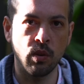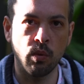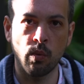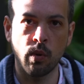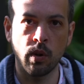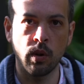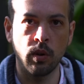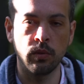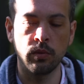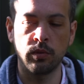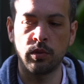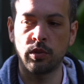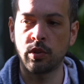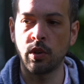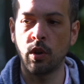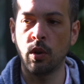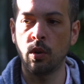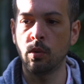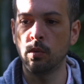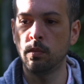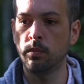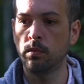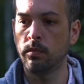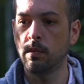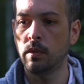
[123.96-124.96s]
the world.
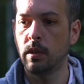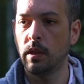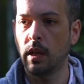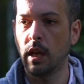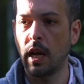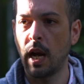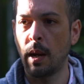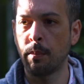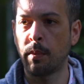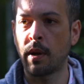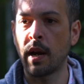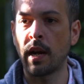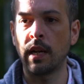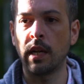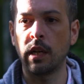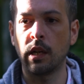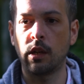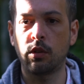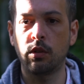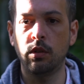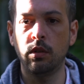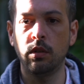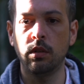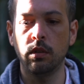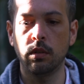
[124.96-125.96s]
So I'm kind
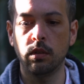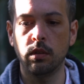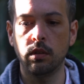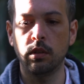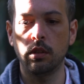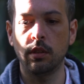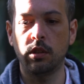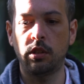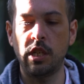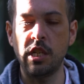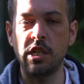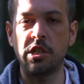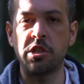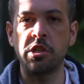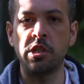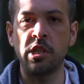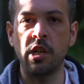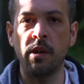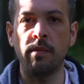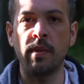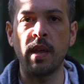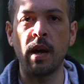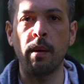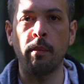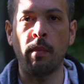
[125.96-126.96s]
of teaching
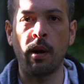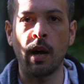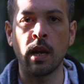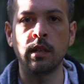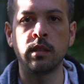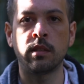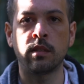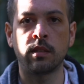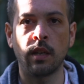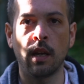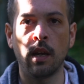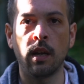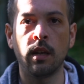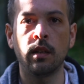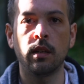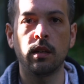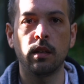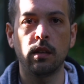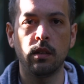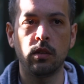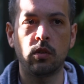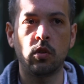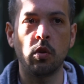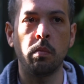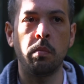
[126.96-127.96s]
them that mindset,
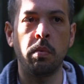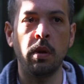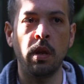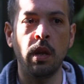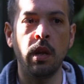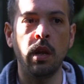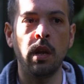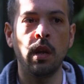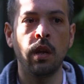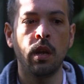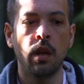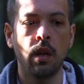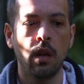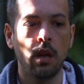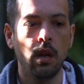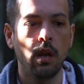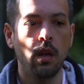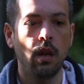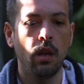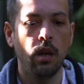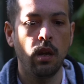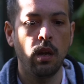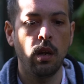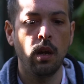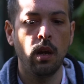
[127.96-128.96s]
to be
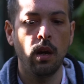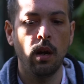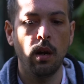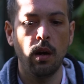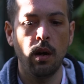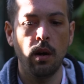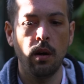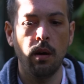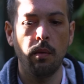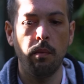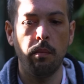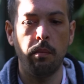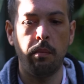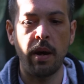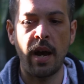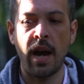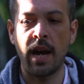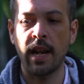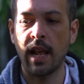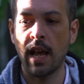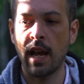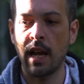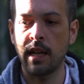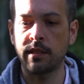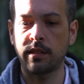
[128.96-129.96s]

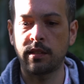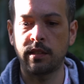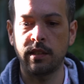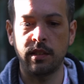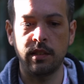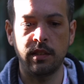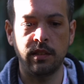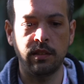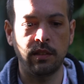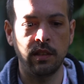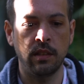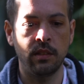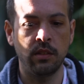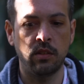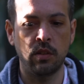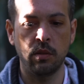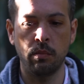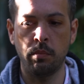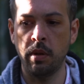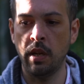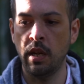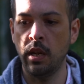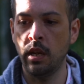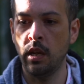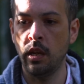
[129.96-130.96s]
badasses and
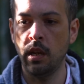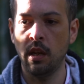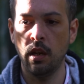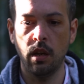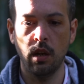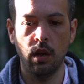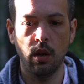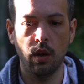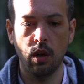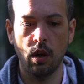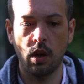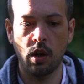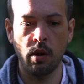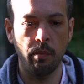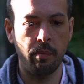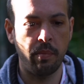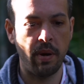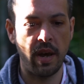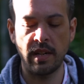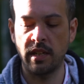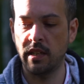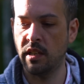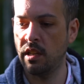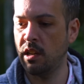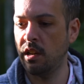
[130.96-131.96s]
to be
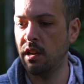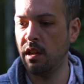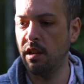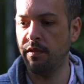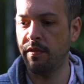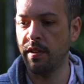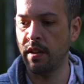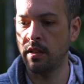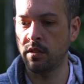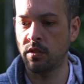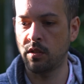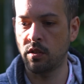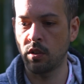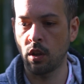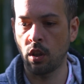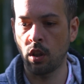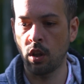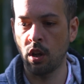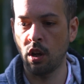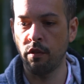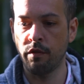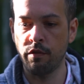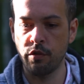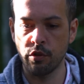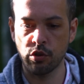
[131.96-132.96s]
competitive and to
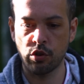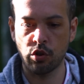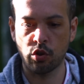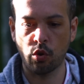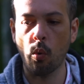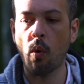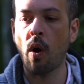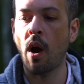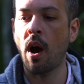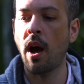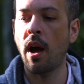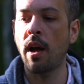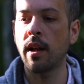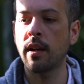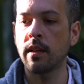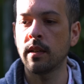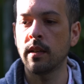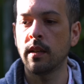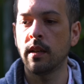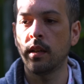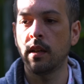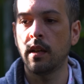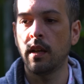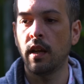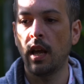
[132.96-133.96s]
love your squad
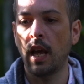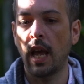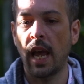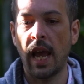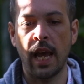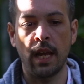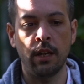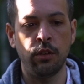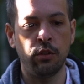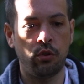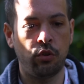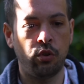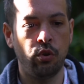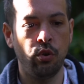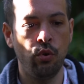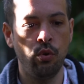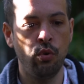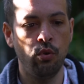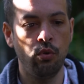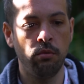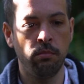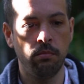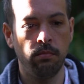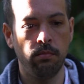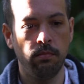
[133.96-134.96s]
and
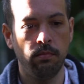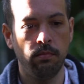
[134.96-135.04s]
to,